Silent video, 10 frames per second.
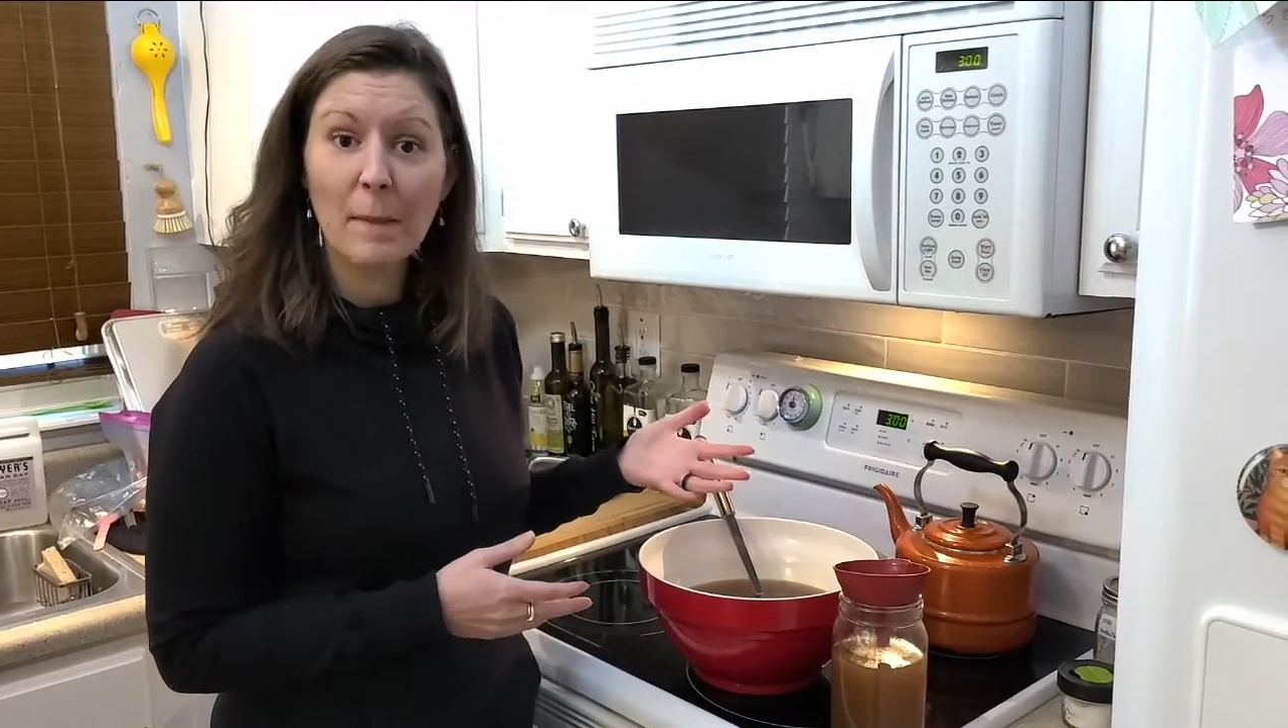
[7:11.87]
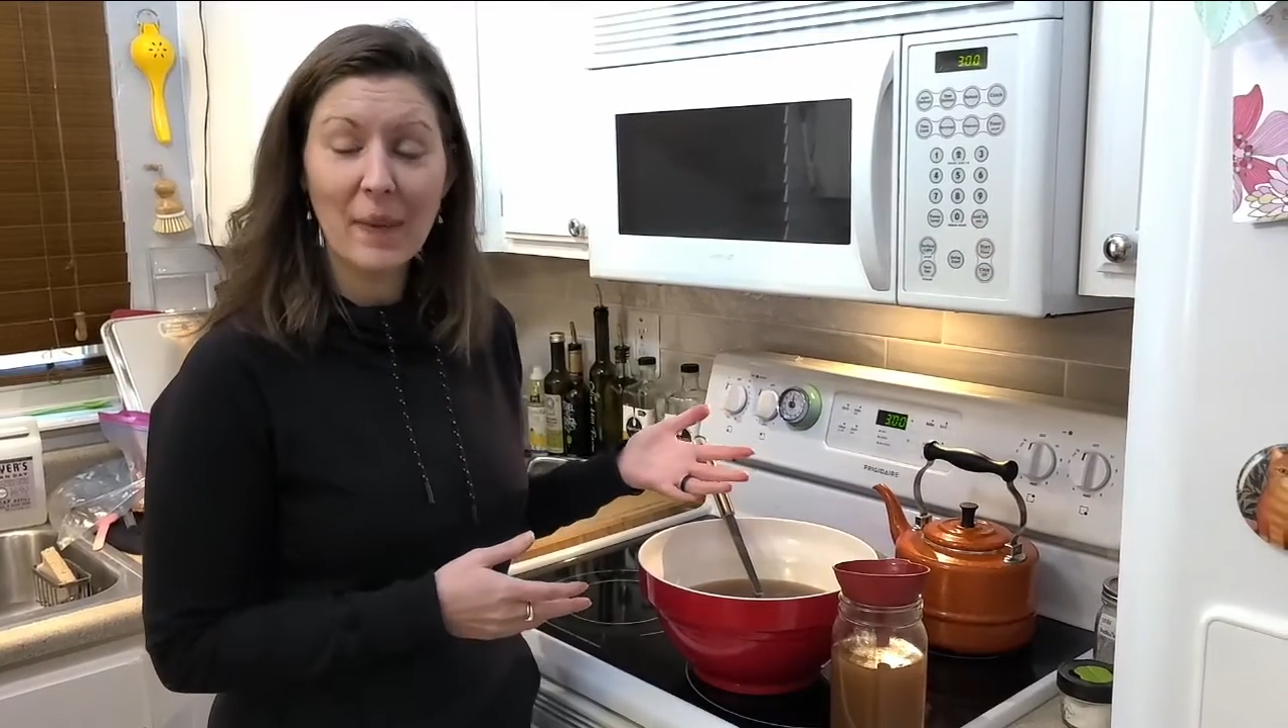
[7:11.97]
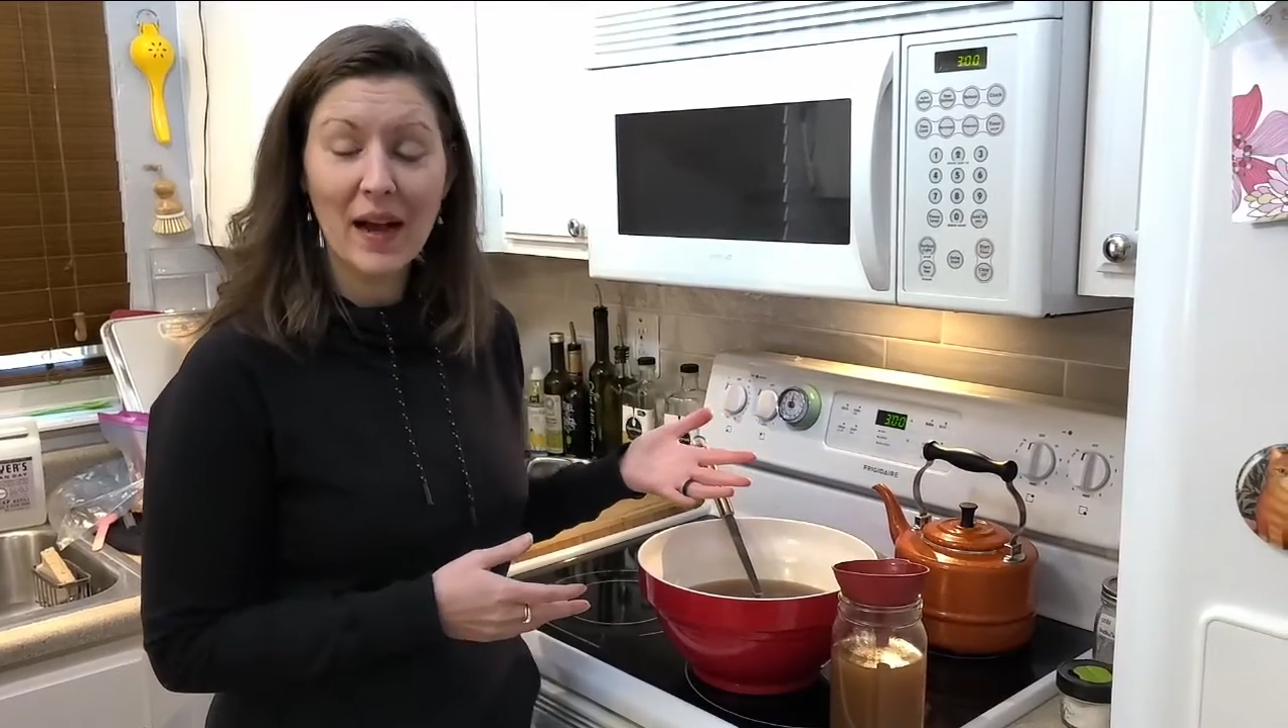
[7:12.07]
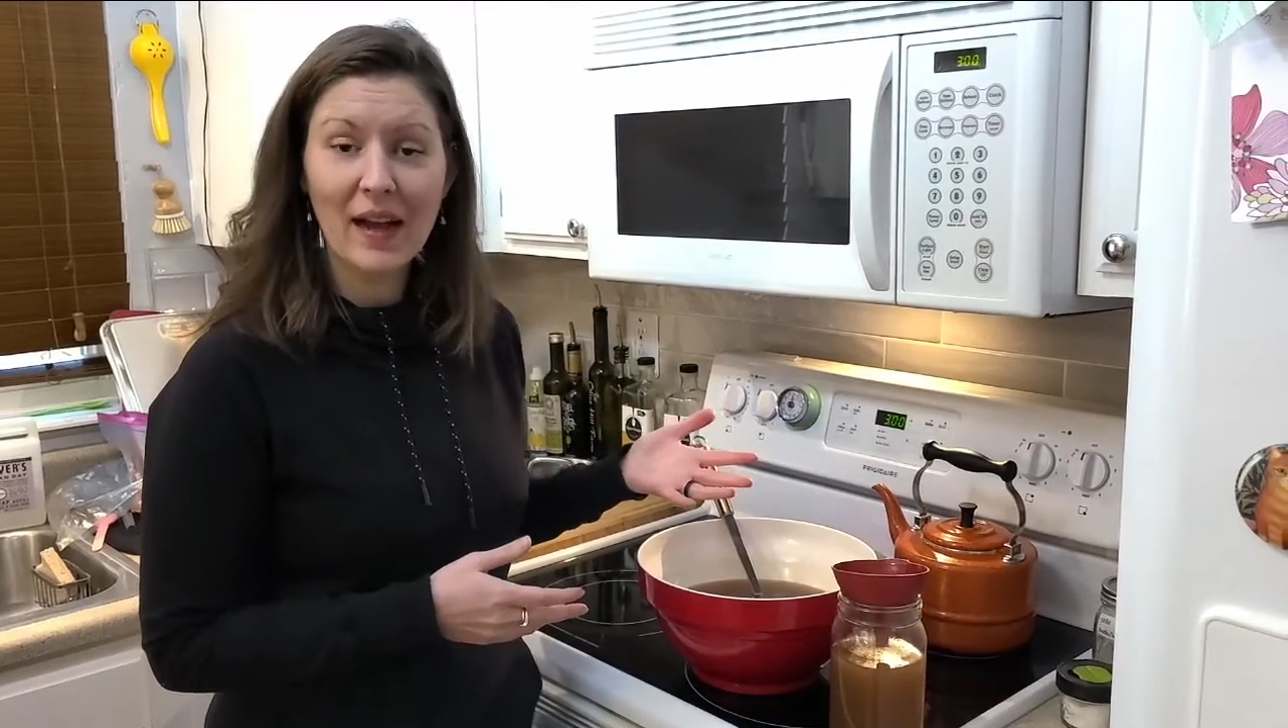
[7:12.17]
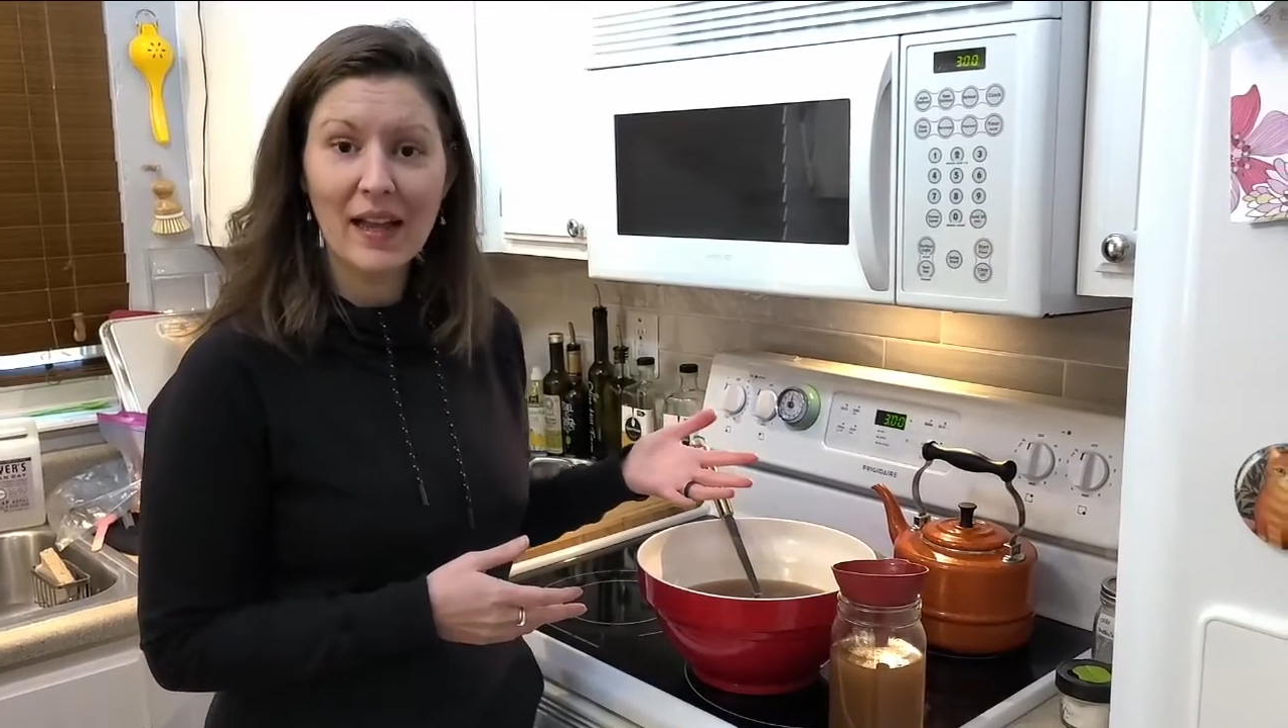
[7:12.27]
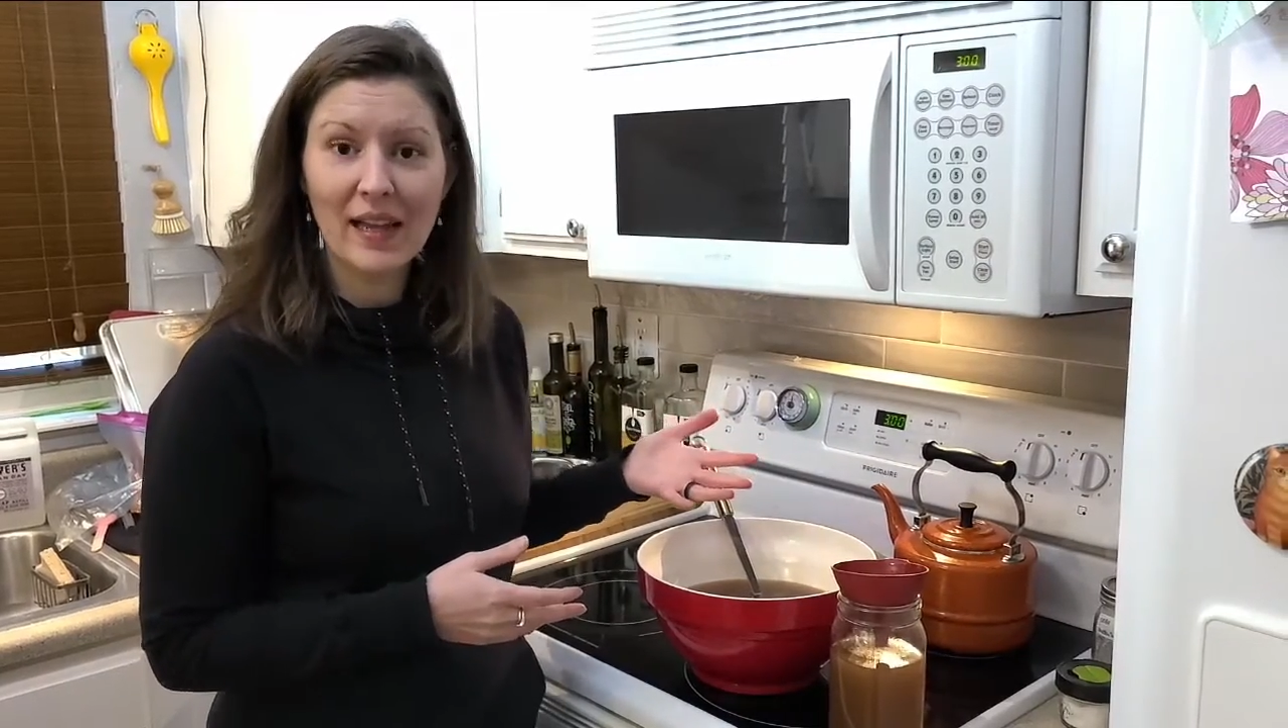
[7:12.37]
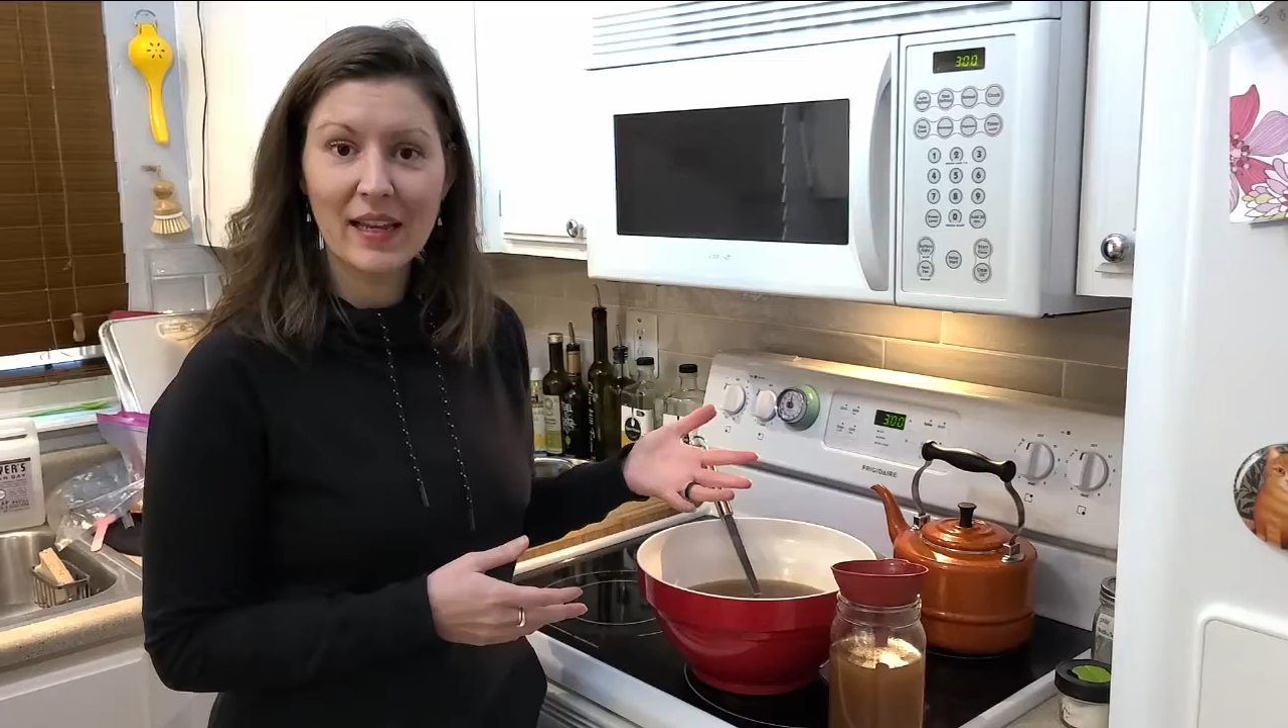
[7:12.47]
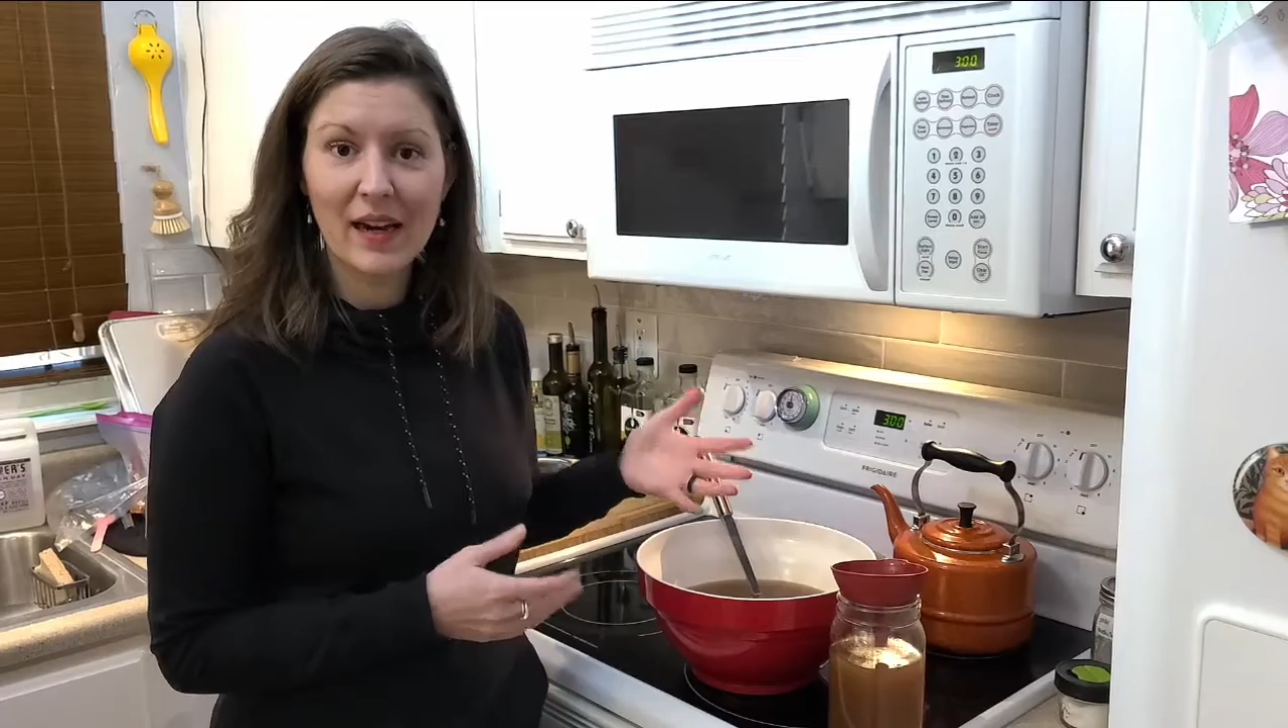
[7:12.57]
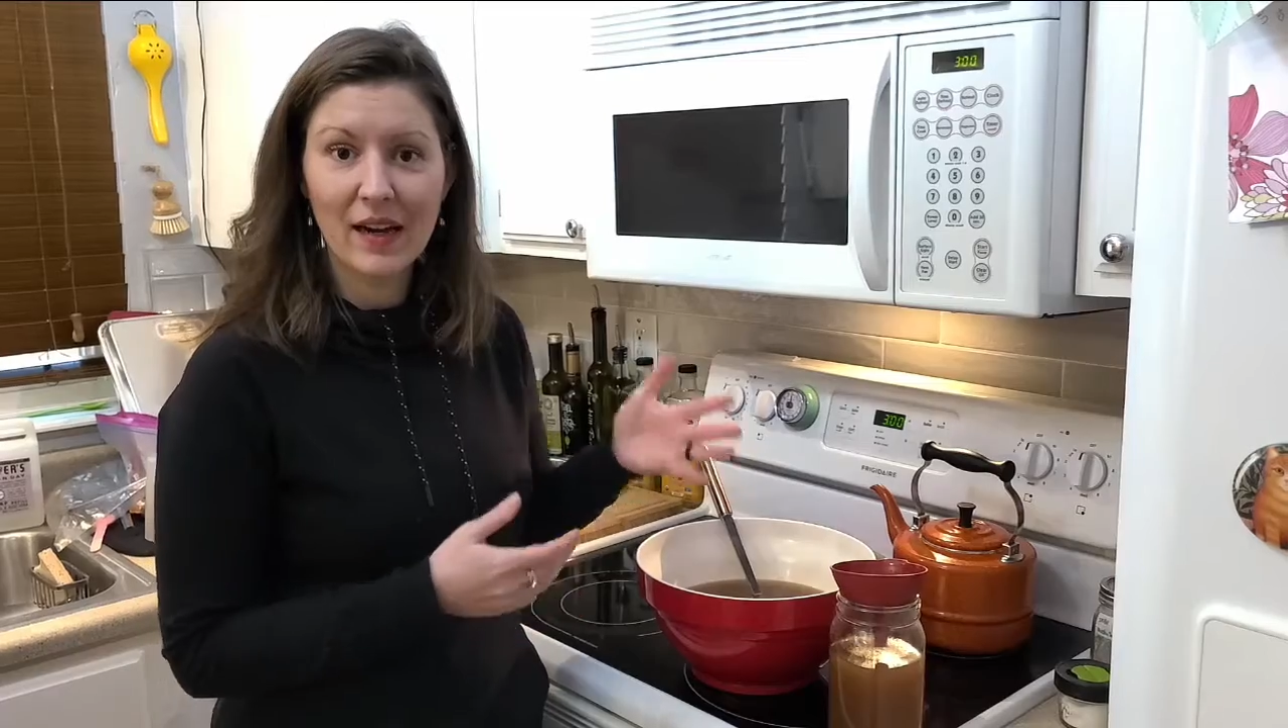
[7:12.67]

my